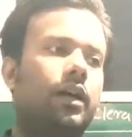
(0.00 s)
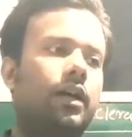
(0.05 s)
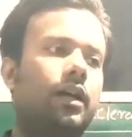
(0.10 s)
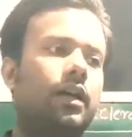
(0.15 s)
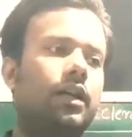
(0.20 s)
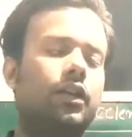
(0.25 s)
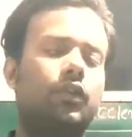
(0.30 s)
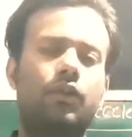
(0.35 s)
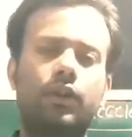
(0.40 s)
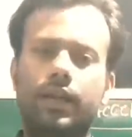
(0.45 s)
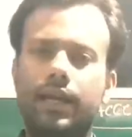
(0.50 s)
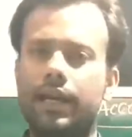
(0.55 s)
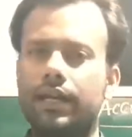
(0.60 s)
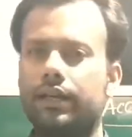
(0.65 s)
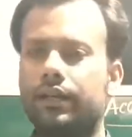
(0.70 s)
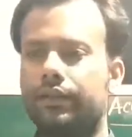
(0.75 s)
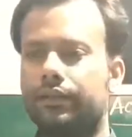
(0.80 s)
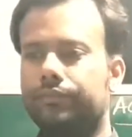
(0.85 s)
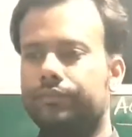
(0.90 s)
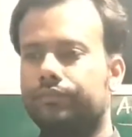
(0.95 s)
You'll
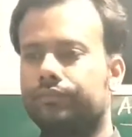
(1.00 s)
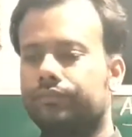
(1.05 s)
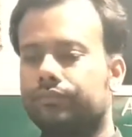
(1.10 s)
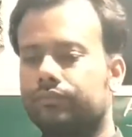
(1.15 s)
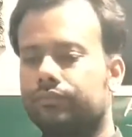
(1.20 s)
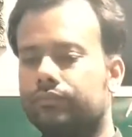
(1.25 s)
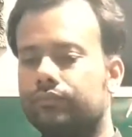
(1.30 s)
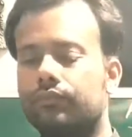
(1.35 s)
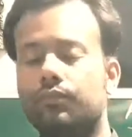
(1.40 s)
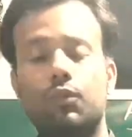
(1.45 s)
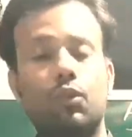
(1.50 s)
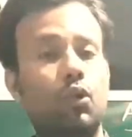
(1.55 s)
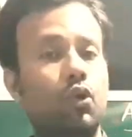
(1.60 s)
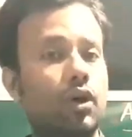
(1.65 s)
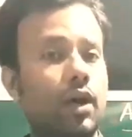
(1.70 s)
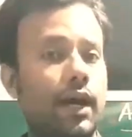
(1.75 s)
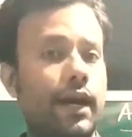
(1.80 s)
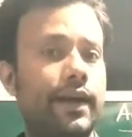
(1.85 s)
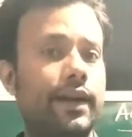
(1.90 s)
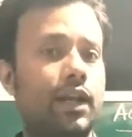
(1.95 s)
get
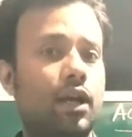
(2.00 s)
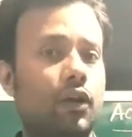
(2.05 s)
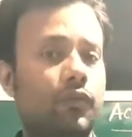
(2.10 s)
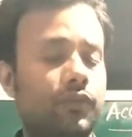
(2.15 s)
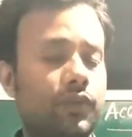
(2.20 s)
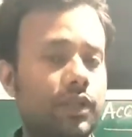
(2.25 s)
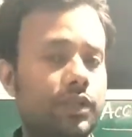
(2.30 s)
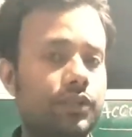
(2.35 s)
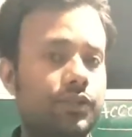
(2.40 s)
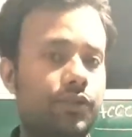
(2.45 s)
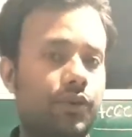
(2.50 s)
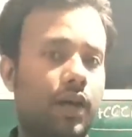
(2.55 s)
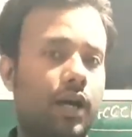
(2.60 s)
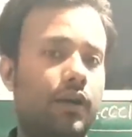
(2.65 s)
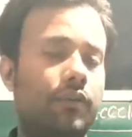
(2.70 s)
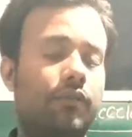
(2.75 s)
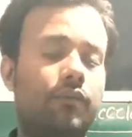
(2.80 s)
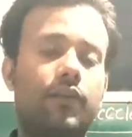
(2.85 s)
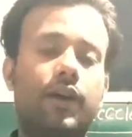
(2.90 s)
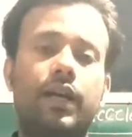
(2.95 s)
more idea of this
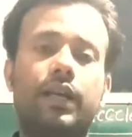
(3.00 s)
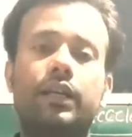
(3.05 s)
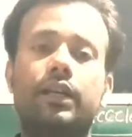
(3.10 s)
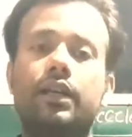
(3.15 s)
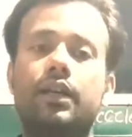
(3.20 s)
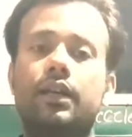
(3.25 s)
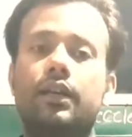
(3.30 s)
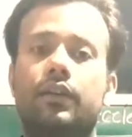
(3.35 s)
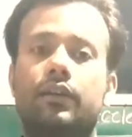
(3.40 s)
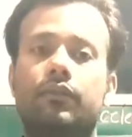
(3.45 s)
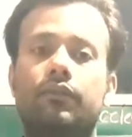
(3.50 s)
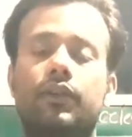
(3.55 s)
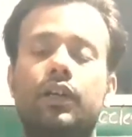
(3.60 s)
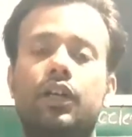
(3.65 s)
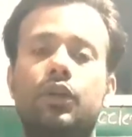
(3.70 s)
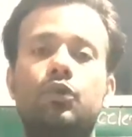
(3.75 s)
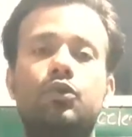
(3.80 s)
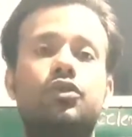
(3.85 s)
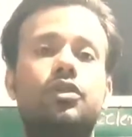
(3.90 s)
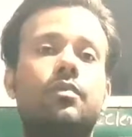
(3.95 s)
graph when
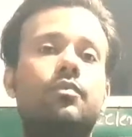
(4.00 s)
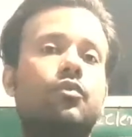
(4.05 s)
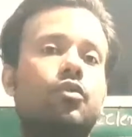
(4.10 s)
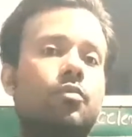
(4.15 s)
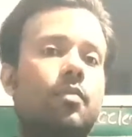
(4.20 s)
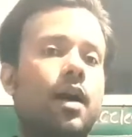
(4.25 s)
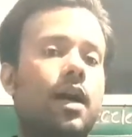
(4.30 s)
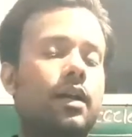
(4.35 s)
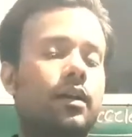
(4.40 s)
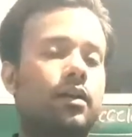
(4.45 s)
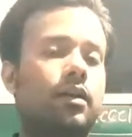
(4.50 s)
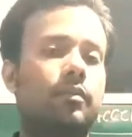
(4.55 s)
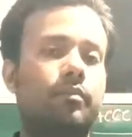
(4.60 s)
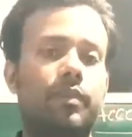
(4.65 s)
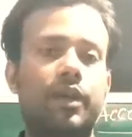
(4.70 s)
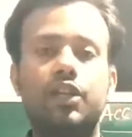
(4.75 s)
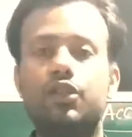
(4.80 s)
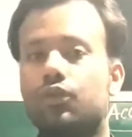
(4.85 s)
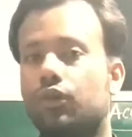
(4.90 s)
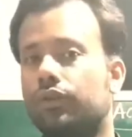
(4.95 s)
we'll do some numerical
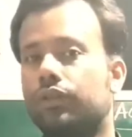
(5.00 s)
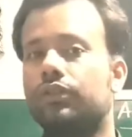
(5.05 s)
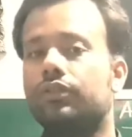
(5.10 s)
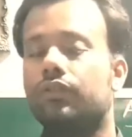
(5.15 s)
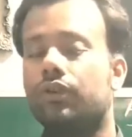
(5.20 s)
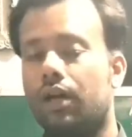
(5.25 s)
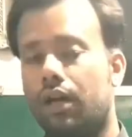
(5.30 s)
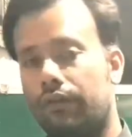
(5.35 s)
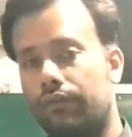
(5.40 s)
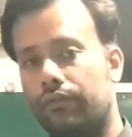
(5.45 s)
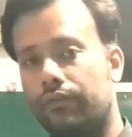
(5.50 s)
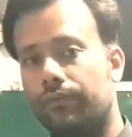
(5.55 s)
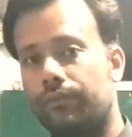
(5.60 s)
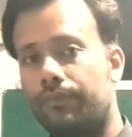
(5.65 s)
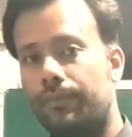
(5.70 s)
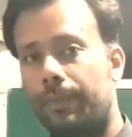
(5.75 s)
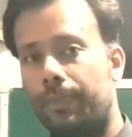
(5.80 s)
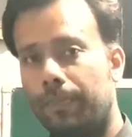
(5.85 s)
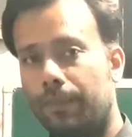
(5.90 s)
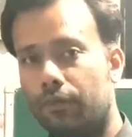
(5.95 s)
based on this graph.
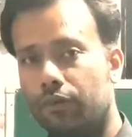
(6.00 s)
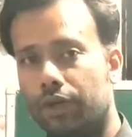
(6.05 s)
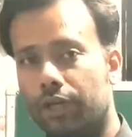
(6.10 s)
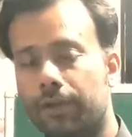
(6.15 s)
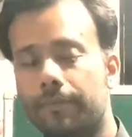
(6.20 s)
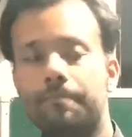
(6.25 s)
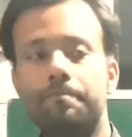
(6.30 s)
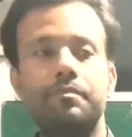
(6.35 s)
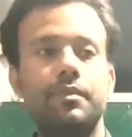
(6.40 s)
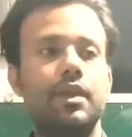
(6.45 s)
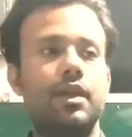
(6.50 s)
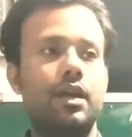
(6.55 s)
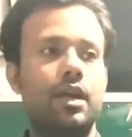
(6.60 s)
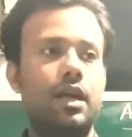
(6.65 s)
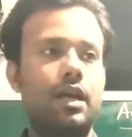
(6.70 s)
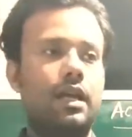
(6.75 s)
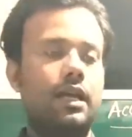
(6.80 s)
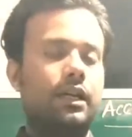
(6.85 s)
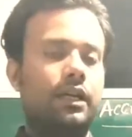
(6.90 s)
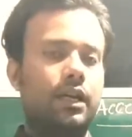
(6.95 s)
Okay,
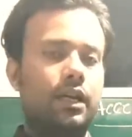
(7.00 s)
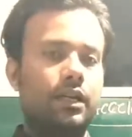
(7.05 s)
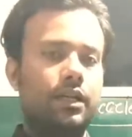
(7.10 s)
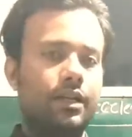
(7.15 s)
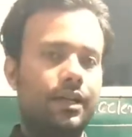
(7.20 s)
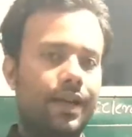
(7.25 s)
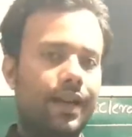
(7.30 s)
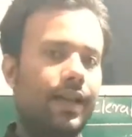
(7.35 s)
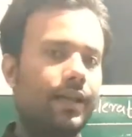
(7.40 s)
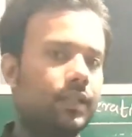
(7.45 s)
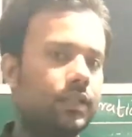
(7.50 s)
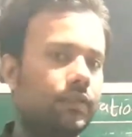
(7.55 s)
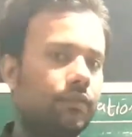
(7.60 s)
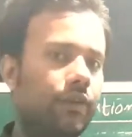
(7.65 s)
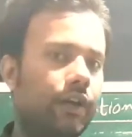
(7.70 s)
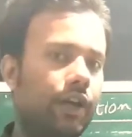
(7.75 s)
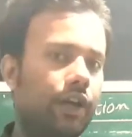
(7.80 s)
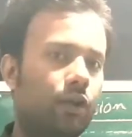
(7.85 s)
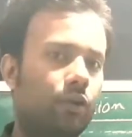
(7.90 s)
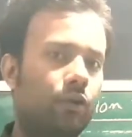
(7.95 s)
next
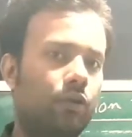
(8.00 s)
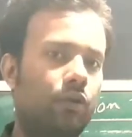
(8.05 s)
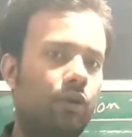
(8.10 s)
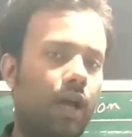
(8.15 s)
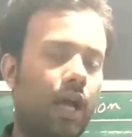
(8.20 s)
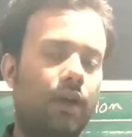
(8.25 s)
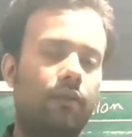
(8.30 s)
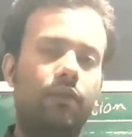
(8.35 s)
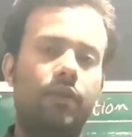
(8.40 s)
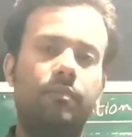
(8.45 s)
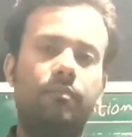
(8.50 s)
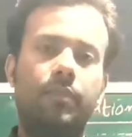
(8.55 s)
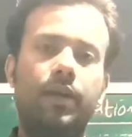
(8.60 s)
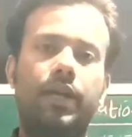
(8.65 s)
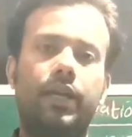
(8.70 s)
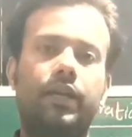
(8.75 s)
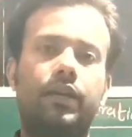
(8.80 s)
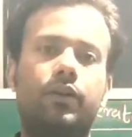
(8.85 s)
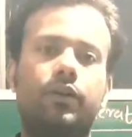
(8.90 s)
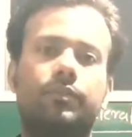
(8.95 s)
video I will
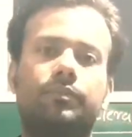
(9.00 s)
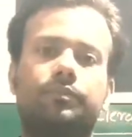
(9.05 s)
make